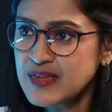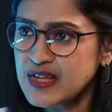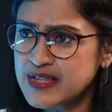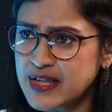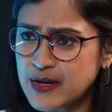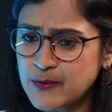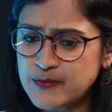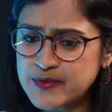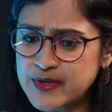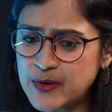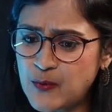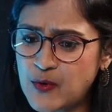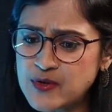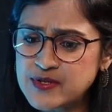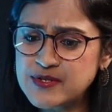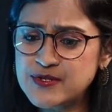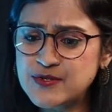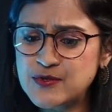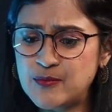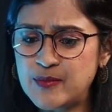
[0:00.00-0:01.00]
There
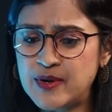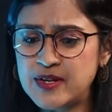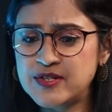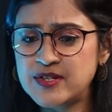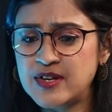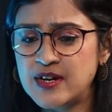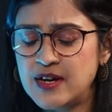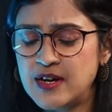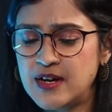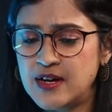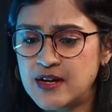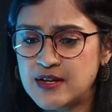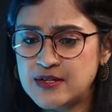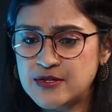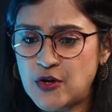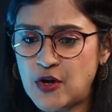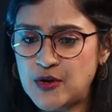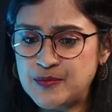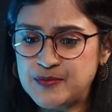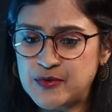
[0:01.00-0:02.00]
wasn't so much
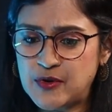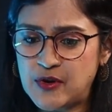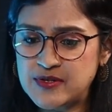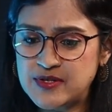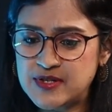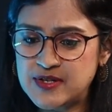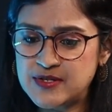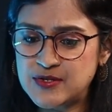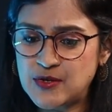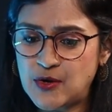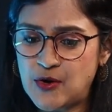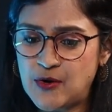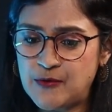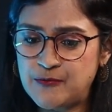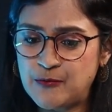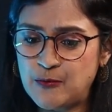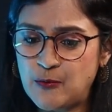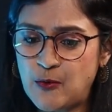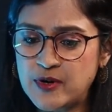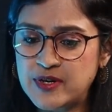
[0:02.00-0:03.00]
thought process
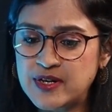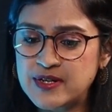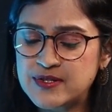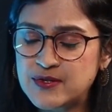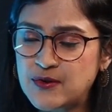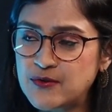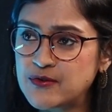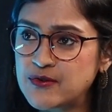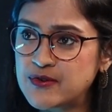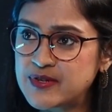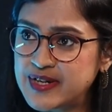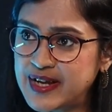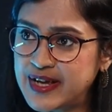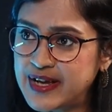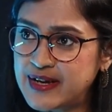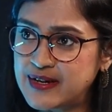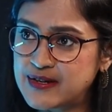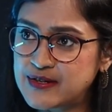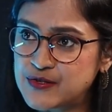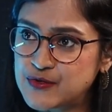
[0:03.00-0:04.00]
of what it's going to
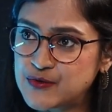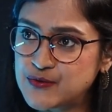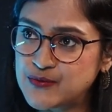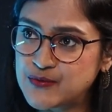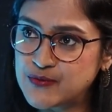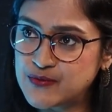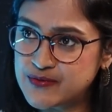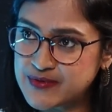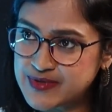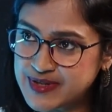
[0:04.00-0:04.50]
take to